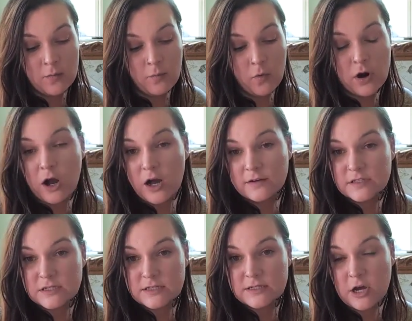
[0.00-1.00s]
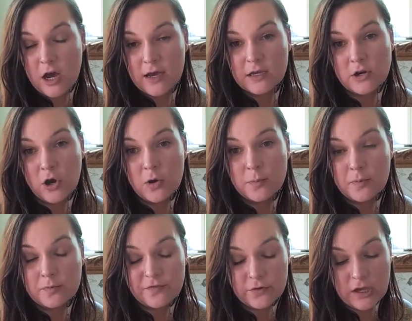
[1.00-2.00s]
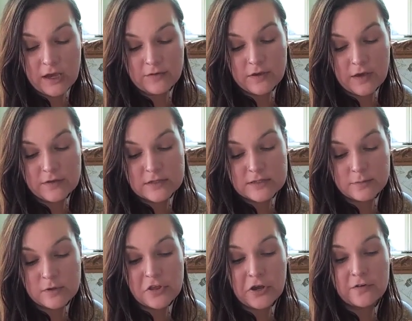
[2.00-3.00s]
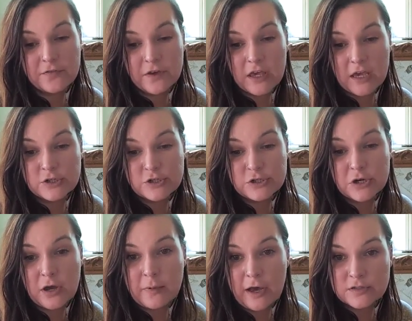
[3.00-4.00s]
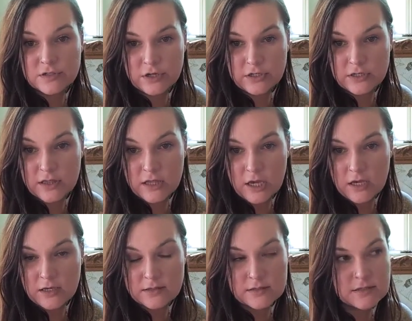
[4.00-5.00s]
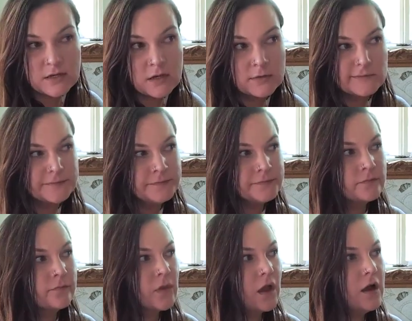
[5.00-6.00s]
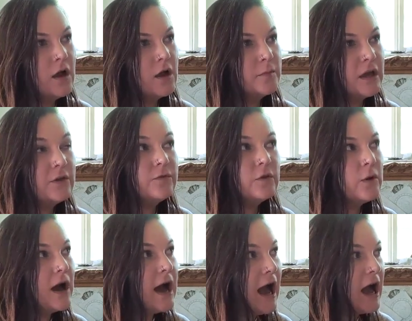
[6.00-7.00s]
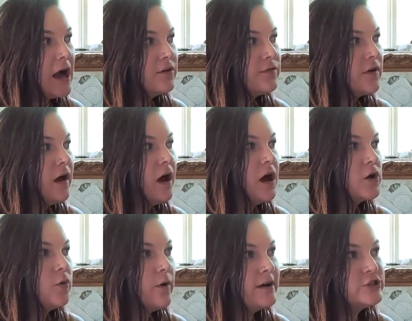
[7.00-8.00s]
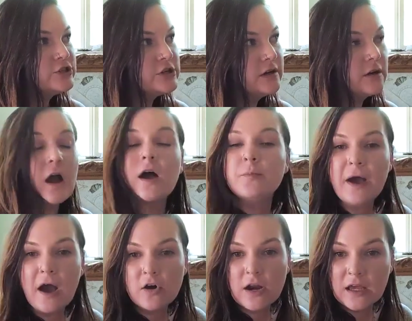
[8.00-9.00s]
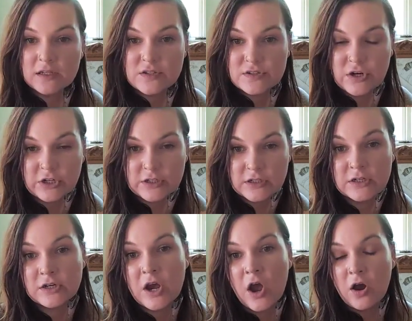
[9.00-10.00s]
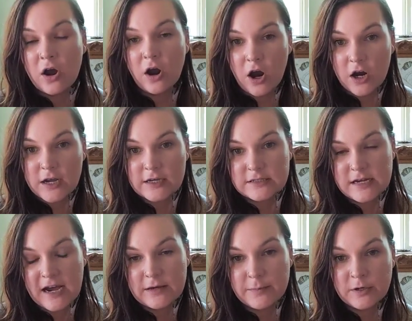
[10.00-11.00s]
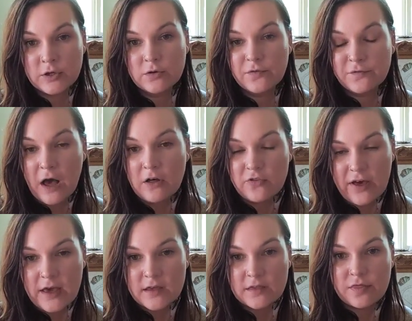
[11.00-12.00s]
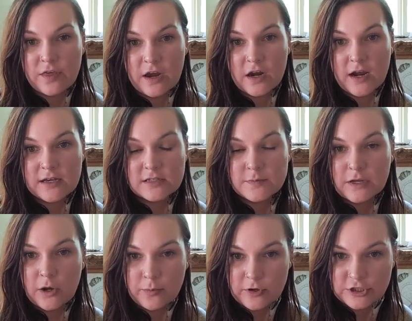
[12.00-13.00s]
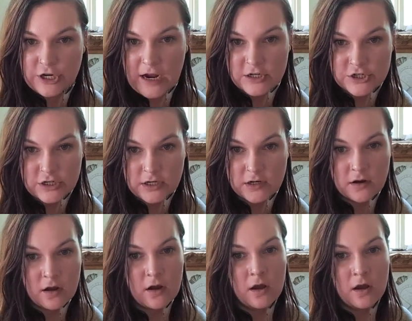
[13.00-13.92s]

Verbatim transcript: more often as not, and hopefully I've given some clarification about certain themes. Um, if you have a question about a certain archetype and you felt like there has been a projection